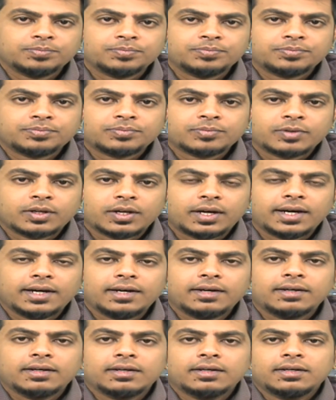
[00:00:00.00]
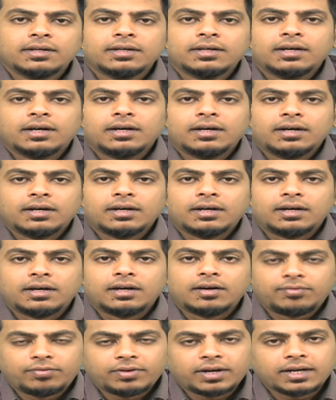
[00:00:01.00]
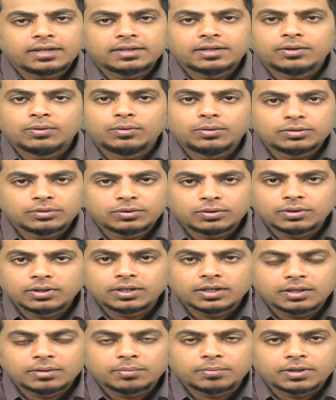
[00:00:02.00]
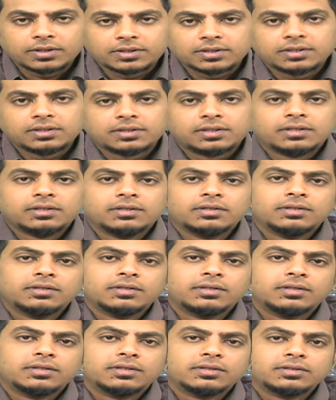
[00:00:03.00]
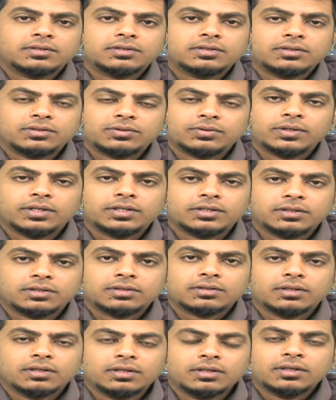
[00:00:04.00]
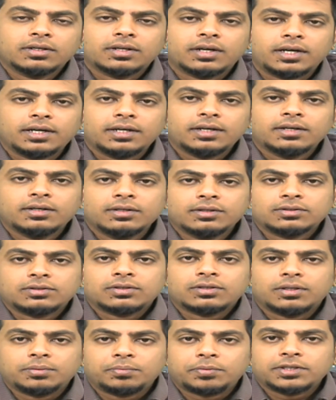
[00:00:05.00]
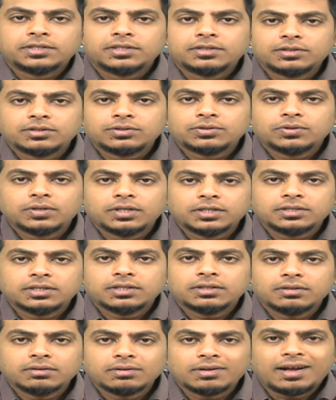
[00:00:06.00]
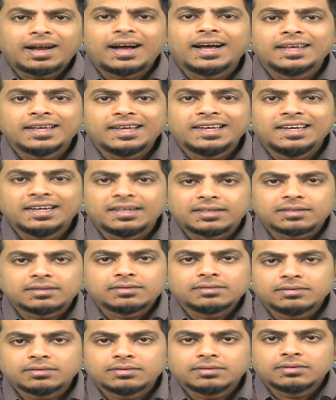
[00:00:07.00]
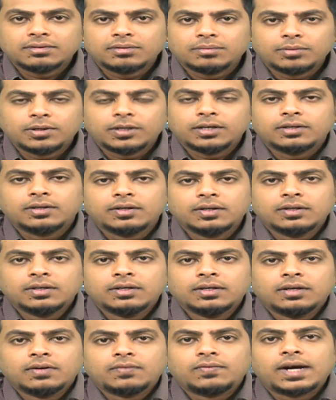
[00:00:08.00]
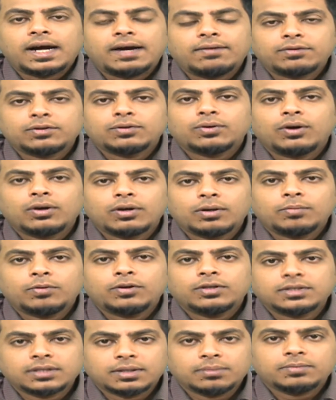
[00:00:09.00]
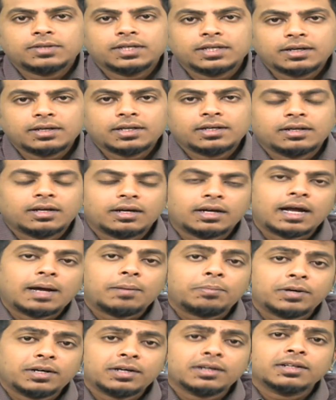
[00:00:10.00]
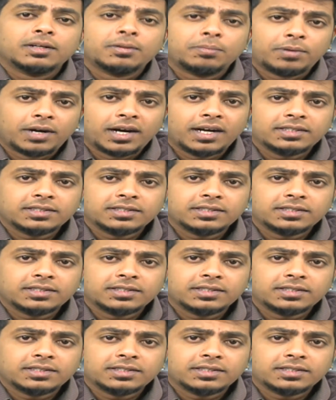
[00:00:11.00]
right? A fact that holds good in the present situation, right? So, in the present situation, I eat, but if I have to talk about something happened in the past,